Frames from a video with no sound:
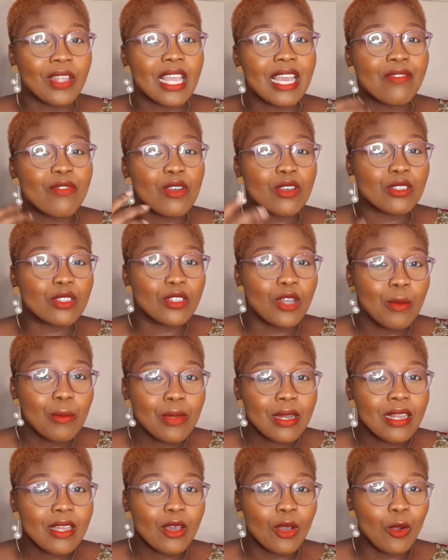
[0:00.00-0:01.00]
If you're
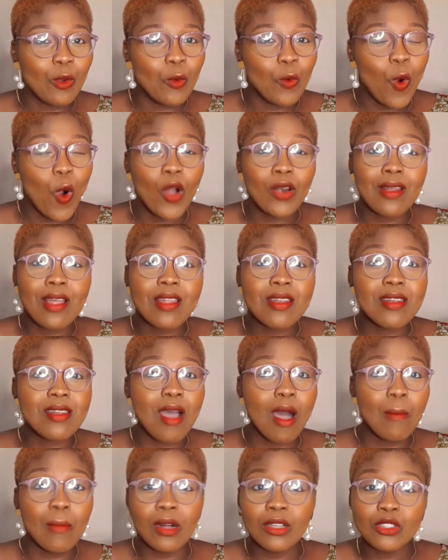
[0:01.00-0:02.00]
somebody who on a
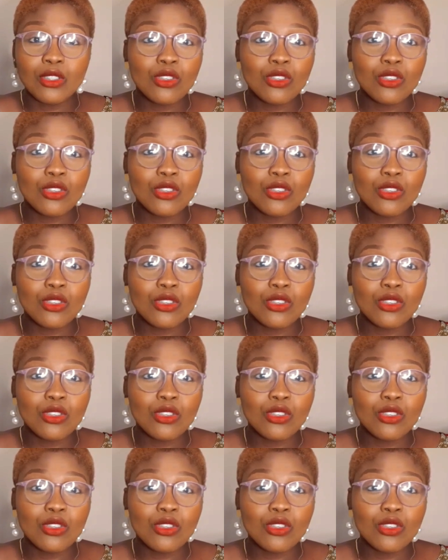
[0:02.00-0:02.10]
normal,